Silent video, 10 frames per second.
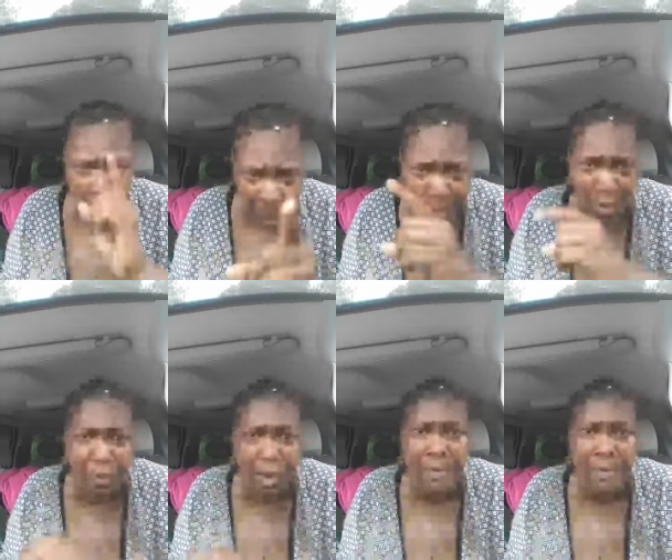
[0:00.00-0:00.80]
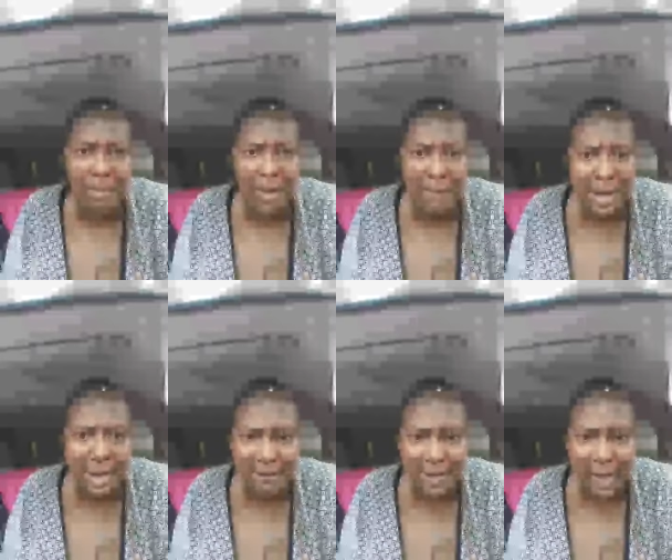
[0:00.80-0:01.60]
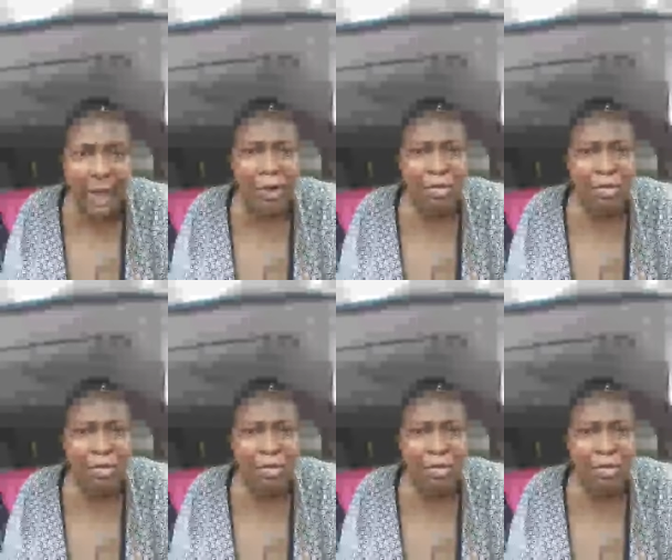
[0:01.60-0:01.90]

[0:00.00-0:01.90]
You report one more motherfucking thing.